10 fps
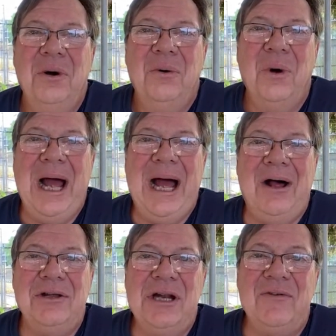Wow,
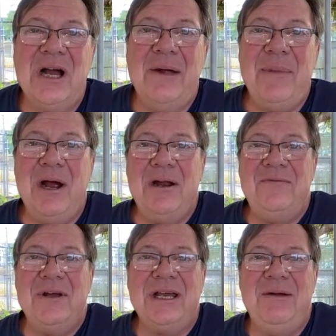you never got married,
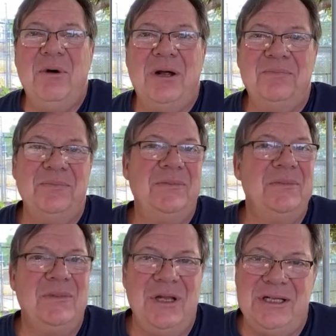Vicky? Well,
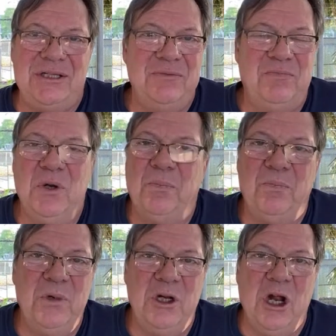
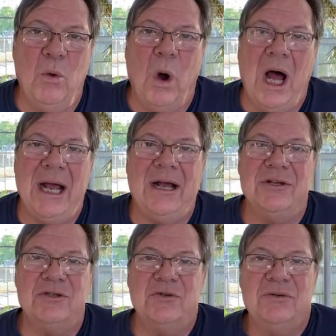you know why,
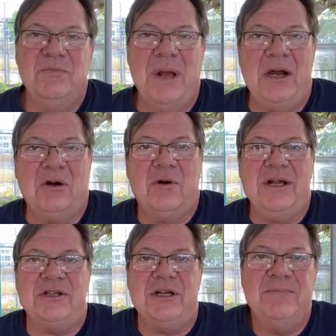because men are crazy.